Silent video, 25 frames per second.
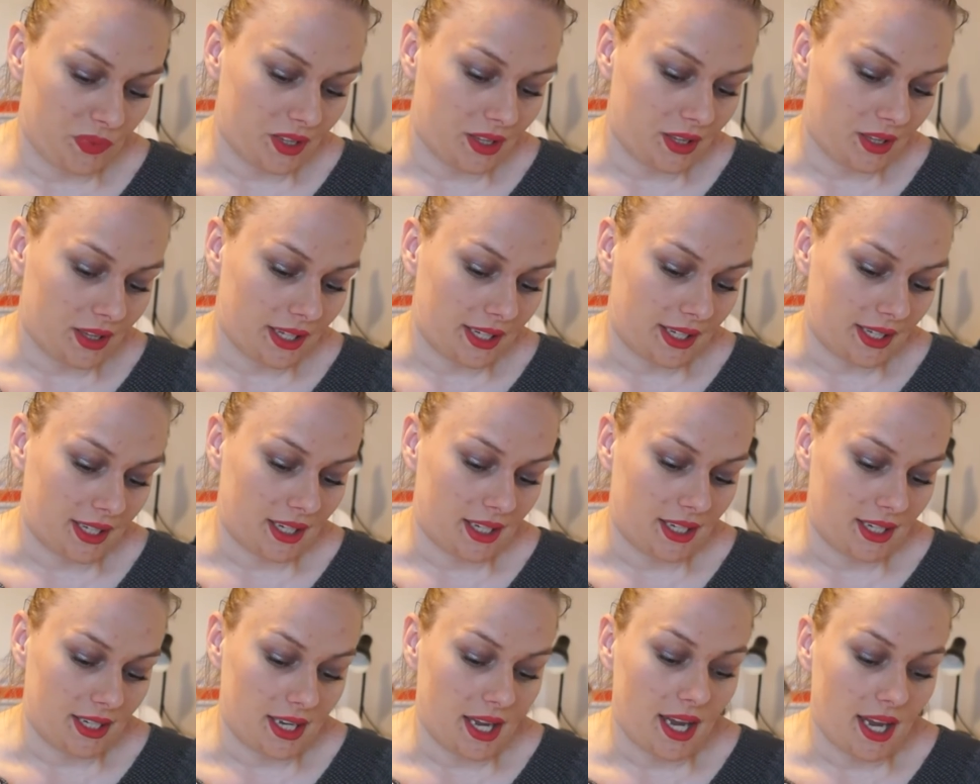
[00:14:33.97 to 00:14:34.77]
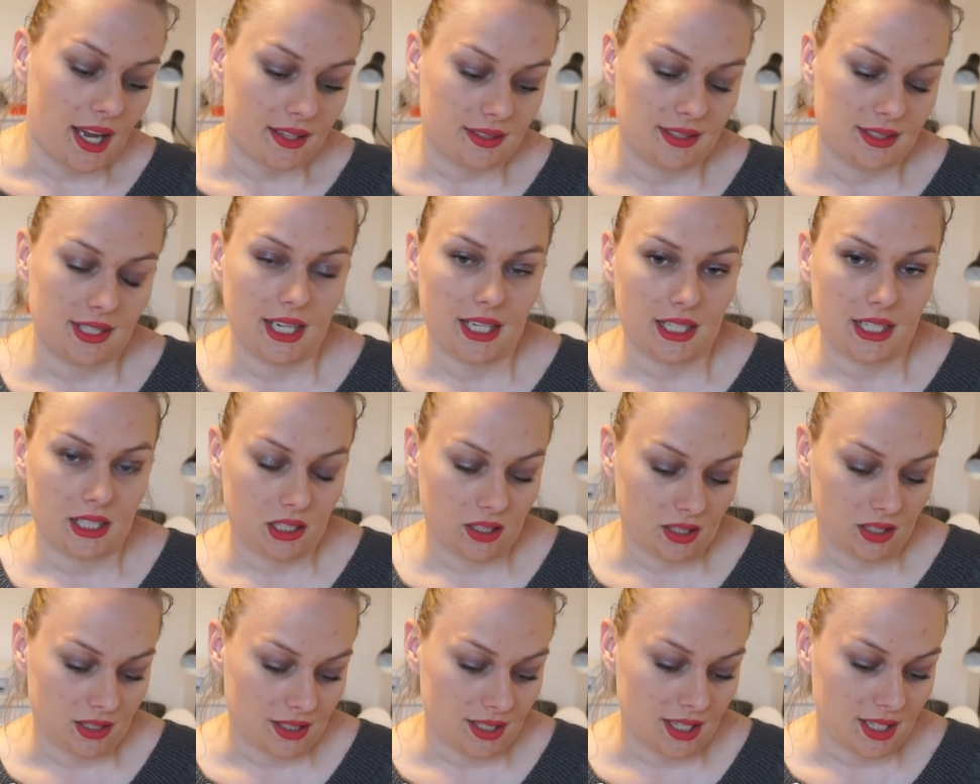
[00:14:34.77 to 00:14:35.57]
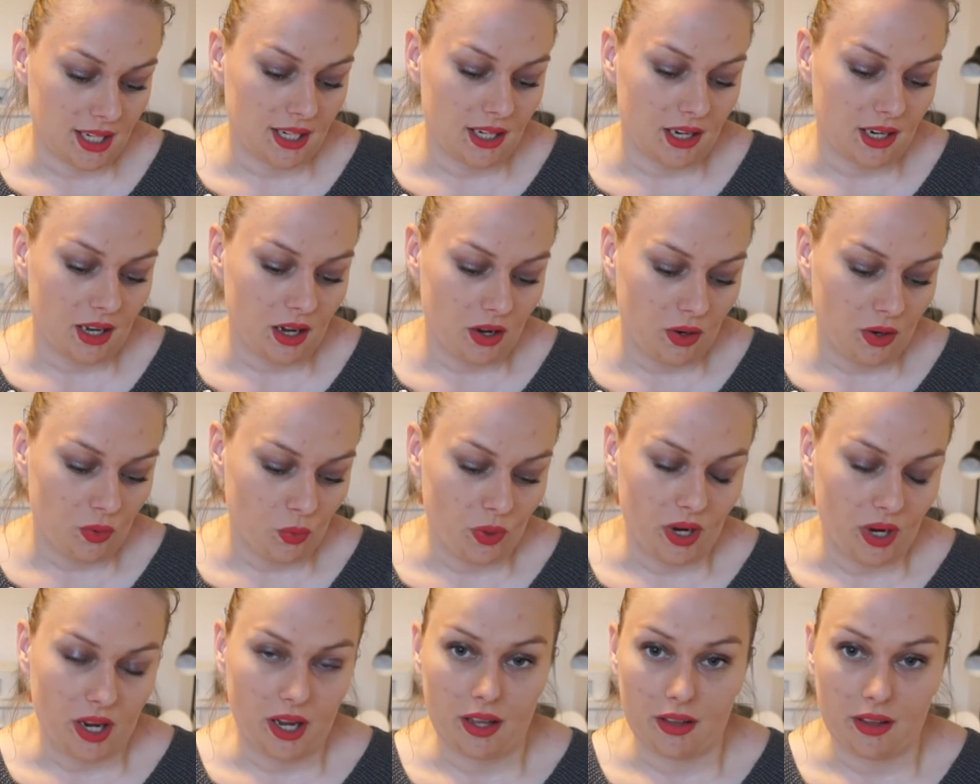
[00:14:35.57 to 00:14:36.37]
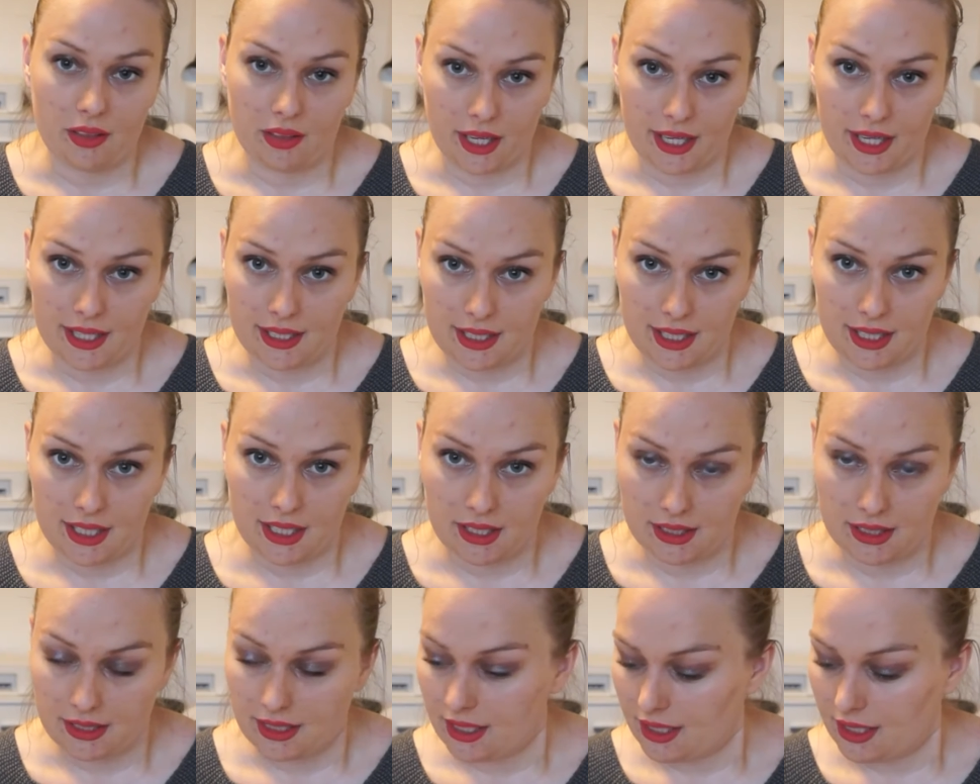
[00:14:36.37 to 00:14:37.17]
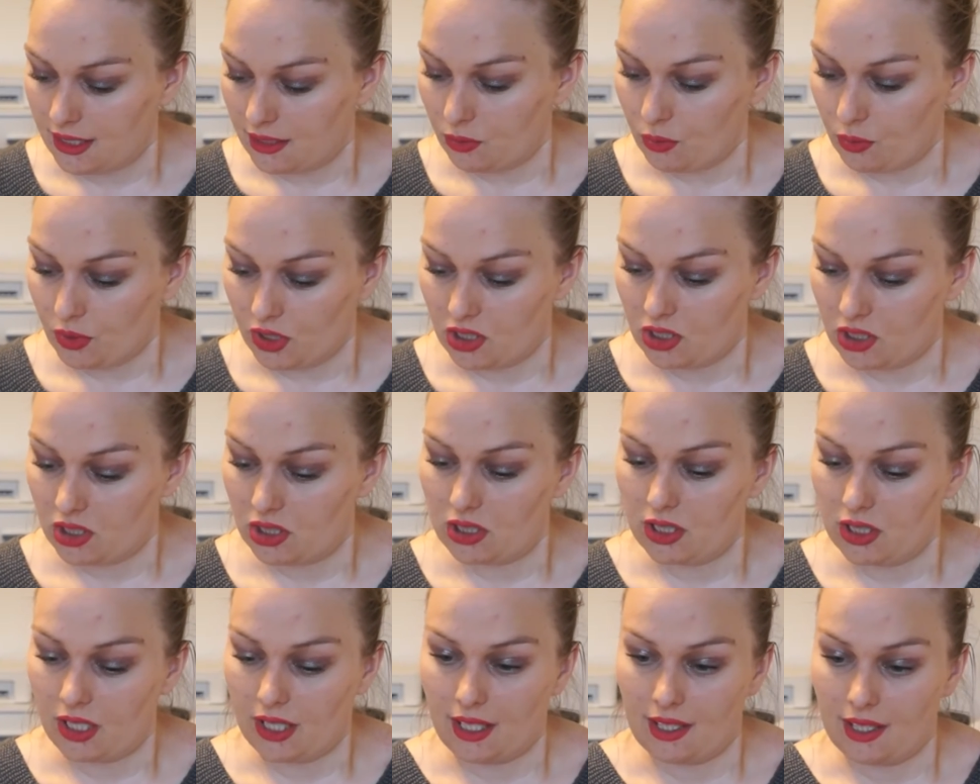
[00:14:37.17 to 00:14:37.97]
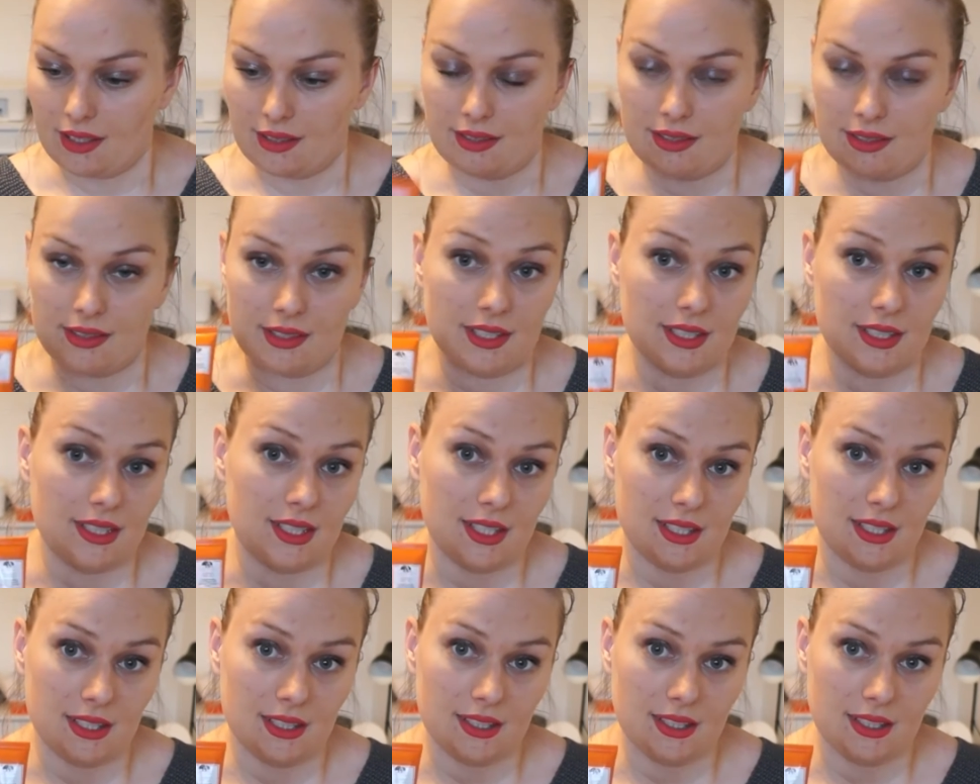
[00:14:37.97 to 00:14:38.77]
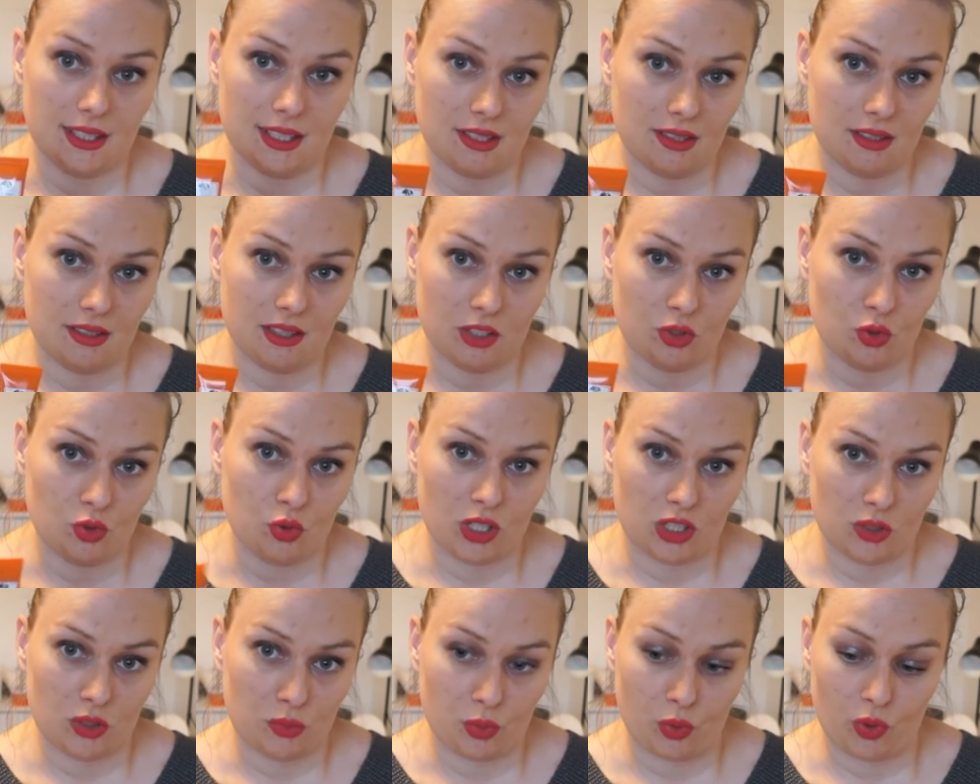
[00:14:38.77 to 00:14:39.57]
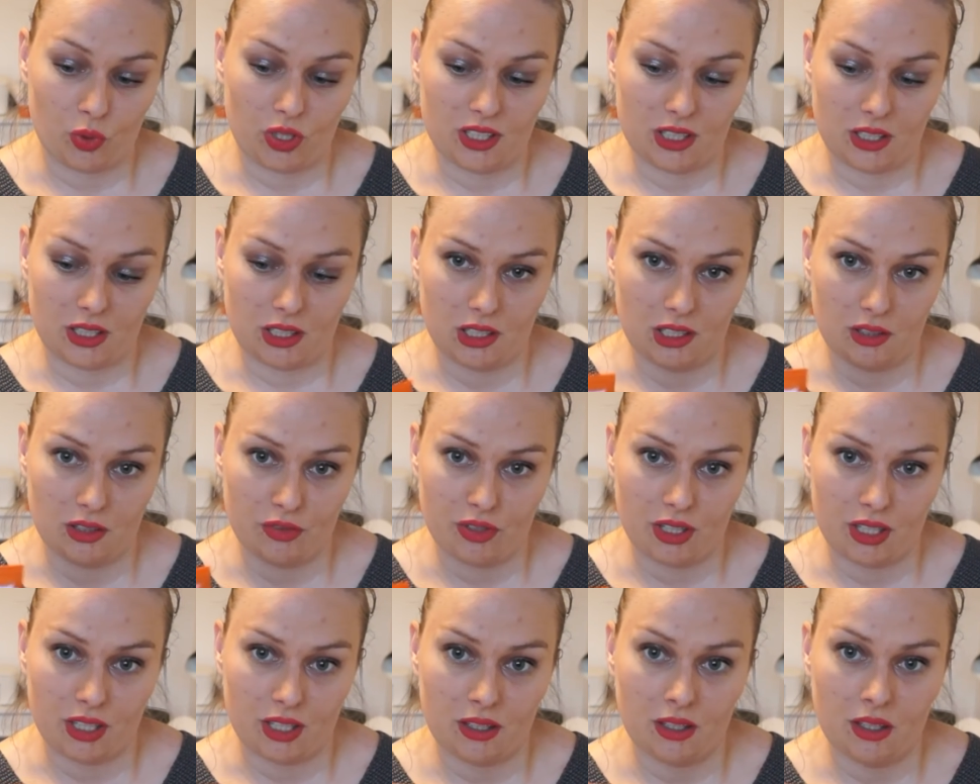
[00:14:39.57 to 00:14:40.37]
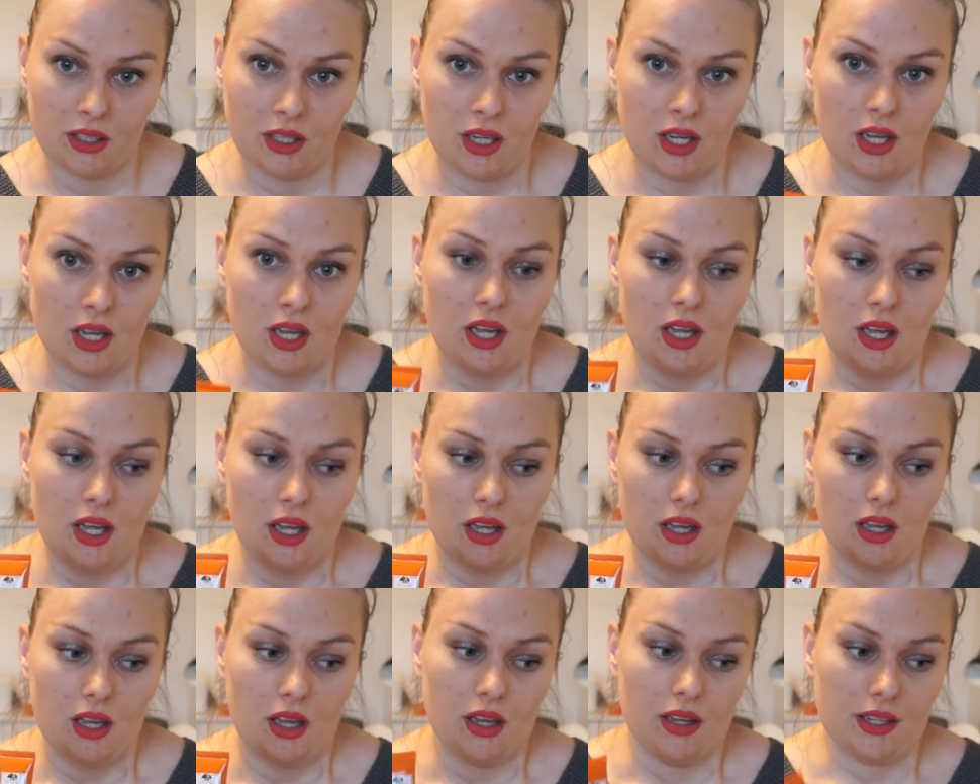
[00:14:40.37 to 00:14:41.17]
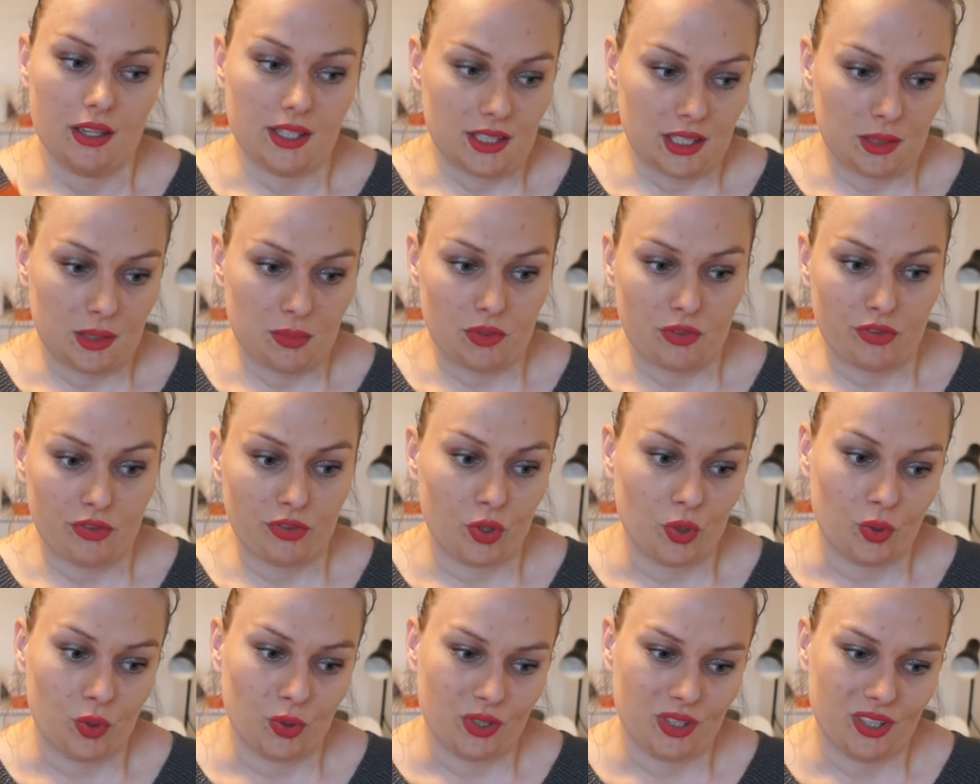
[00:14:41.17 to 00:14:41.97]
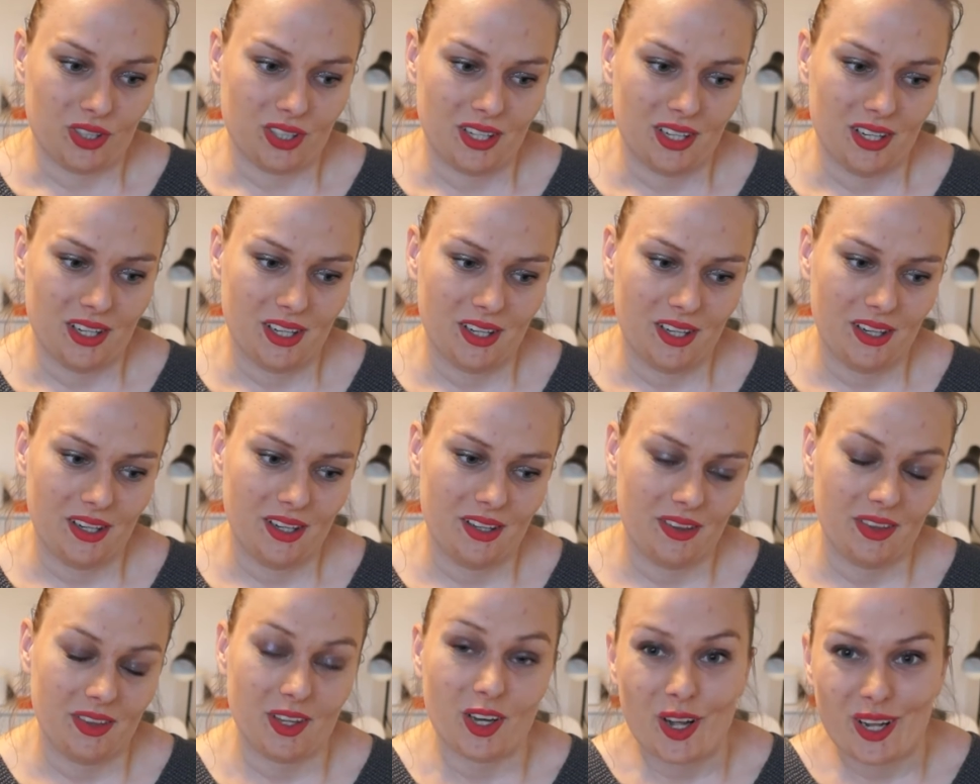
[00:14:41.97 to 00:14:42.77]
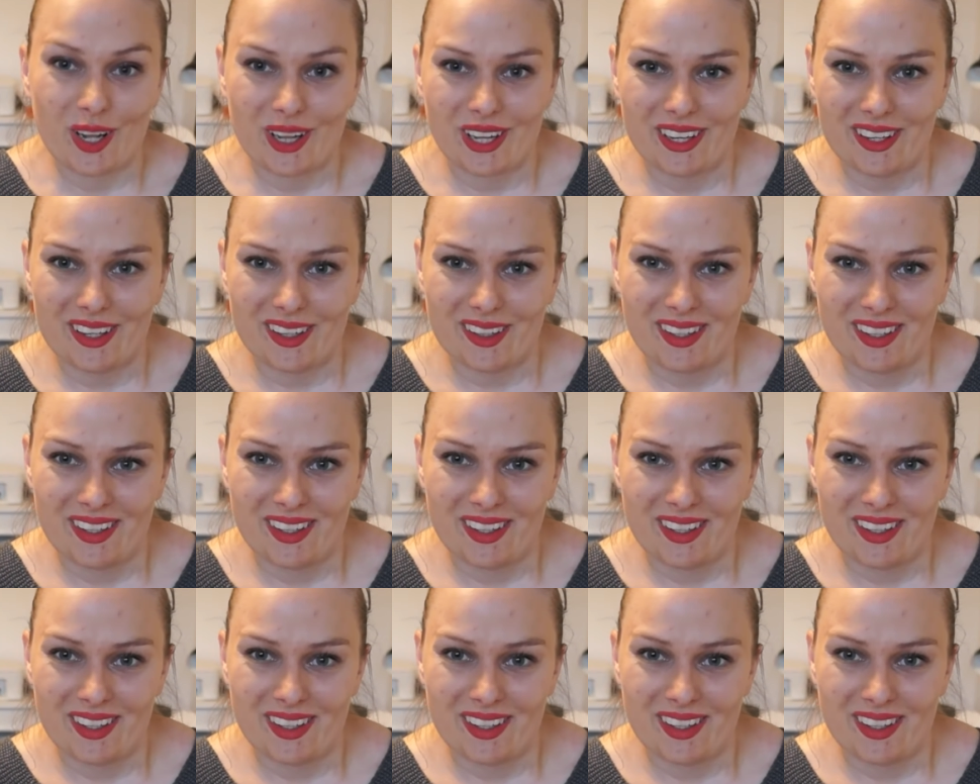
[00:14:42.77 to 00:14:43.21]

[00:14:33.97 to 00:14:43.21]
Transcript: like a airtight container where light cannot get in, which I guess this is, it's not transparent or anything, uh, except of course the color.